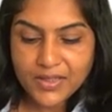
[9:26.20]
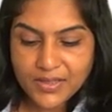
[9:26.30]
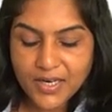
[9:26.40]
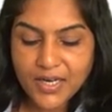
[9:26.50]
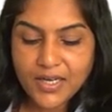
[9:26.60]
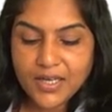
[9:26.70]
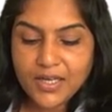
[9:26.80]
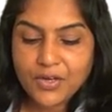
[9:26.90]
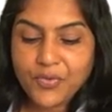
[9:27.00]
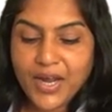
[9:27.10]
Third,
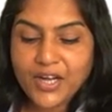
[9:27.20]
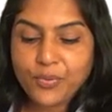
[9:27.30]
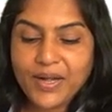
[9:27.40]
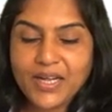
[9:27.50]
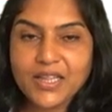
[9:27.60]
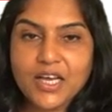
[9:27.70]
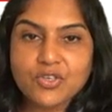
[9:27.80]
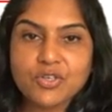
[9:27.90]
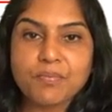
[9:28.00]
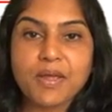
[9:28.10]
we had
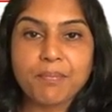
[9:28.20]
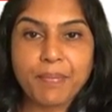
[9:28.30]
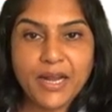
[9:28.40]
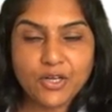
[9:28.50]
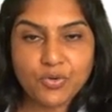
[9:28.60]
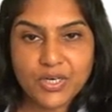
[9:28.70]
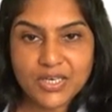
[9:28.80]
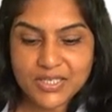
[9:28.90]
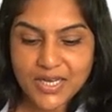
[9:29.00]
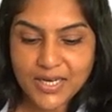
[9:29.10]
20,000 being paid to a
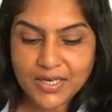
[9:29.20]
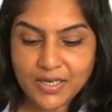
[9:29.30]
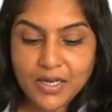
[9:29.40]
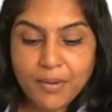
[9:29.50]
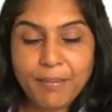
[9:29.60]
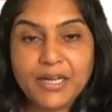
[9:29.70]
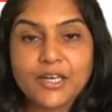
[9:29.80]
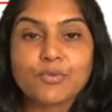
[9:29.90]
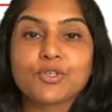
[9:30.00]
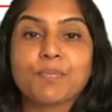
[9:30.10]
designer, but
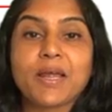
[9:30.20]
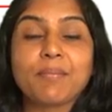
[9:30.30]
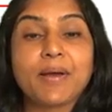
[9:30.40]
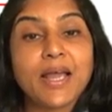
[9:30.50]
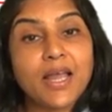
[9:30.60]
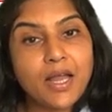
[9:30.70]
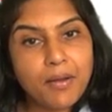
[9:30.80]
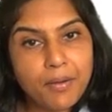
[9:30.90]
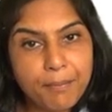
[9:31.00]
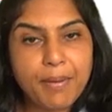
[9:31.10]
it was paid by
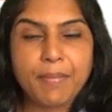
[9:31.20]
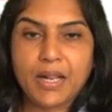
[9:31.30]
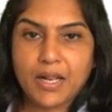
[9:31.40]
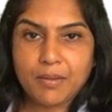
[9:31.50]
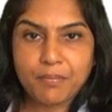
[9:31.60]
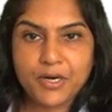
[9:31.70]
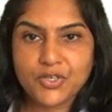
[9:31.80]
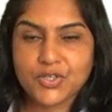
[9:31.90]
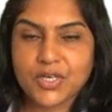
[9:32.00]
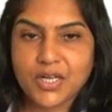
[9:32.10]
Bimal
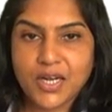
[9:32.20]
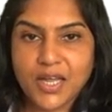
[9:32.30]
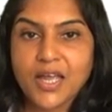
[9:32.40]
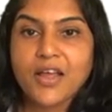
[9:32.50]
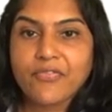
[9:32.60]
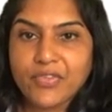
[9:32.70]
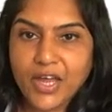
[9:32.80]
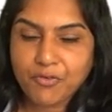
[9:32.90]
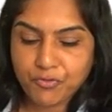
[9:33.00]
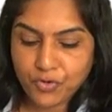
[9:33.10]
personally.
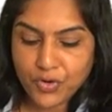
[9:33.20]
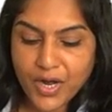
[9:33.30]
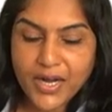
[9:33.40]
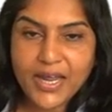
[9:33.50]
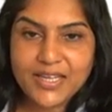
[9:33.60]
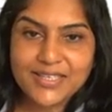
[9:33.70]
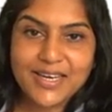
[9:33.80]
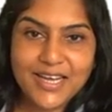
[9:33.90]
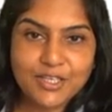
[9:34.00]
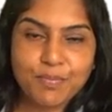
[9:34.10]
Therefore, again, it's an
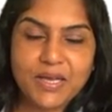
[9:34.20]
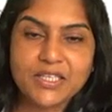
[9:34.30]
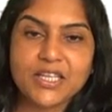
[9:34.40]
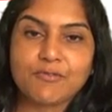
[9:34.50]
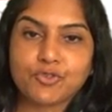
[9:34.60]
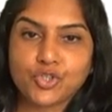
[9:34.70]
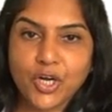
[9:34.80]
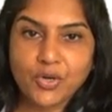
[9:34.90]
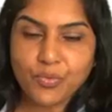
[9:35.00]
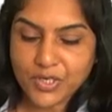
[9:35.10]
expense. Therefore,
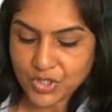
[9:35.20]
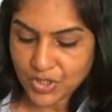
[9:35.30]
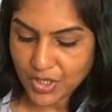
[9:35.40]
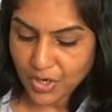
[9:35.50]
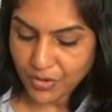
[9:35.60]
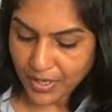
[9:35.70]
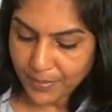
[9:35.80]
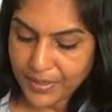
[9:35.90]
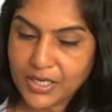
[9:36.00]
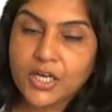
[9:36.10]
joint venture account
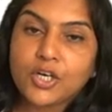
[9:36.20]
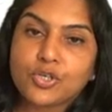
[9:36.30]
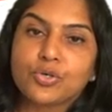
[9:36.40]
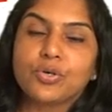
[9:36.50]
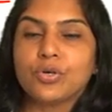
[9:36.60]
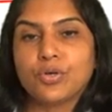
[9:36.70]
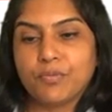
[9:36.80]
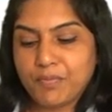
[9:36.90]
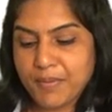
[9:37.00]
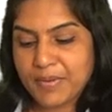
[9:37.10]
debit to
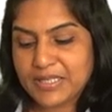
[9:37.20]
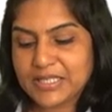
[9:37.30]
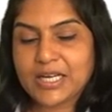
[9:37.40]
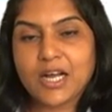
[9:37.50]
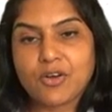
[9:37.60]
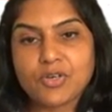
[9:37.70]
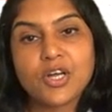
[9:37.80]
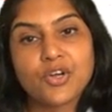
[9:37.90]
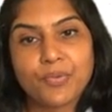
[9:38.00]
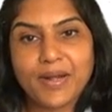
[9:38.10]
Bimal's account
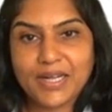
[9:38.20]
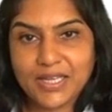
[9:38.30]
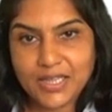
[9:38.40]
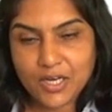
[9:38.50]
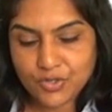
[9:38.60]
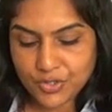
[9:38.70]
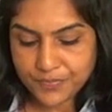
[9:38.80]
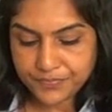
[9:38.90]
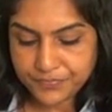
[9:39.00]
20,000.